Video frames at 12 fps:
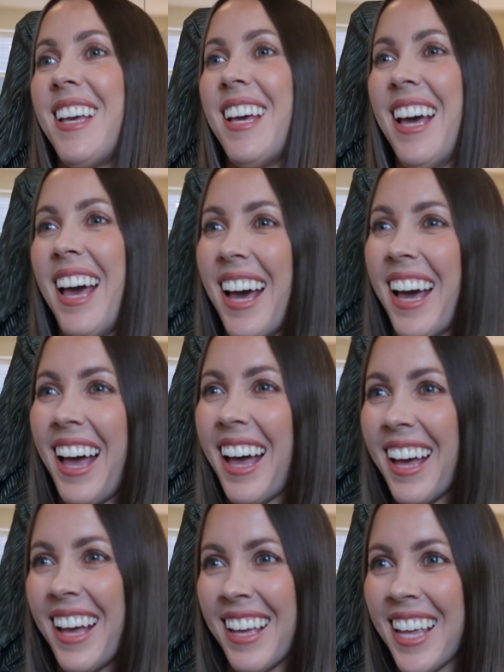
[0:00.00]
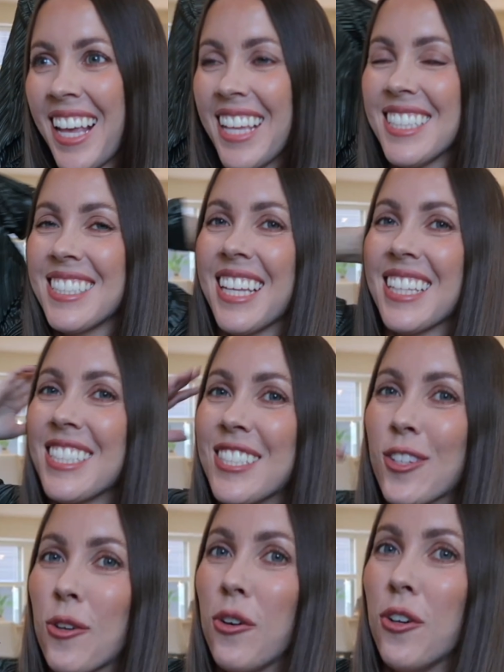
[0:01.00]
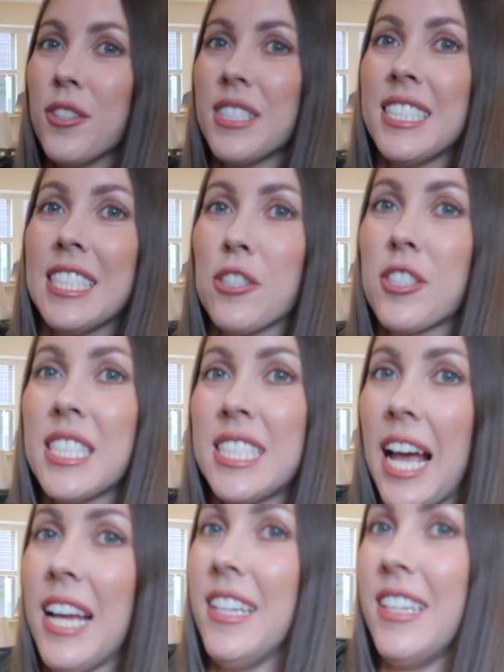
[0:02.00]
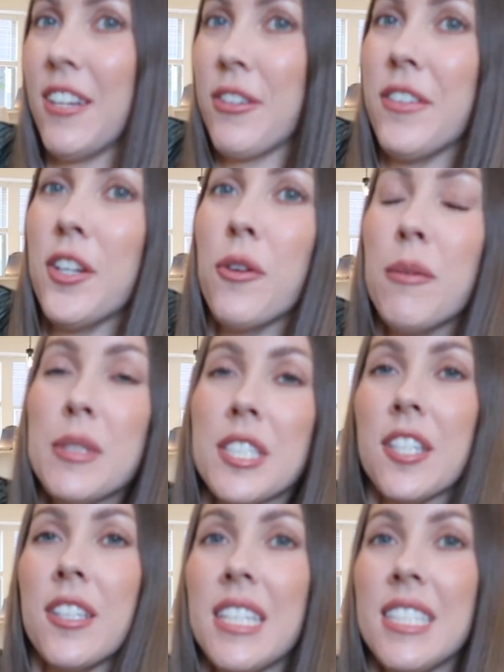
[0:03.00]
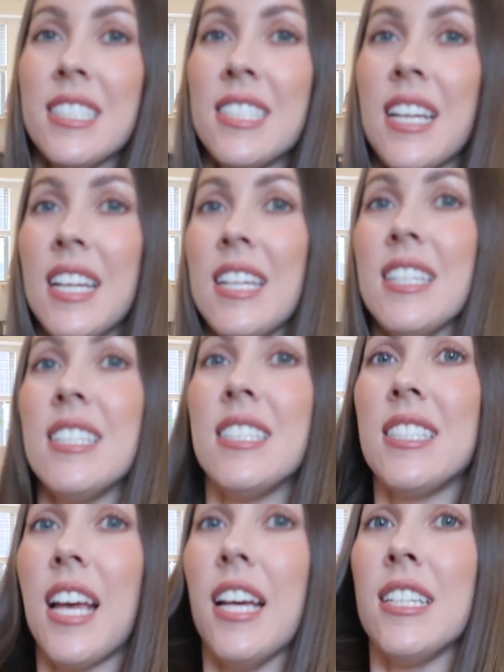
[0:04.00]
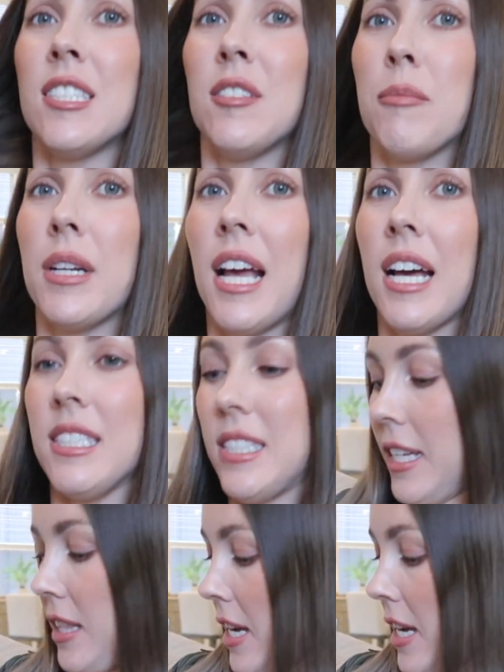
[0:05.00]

It's like this whole silk satin, I don't even know what material it is. Set, but it has like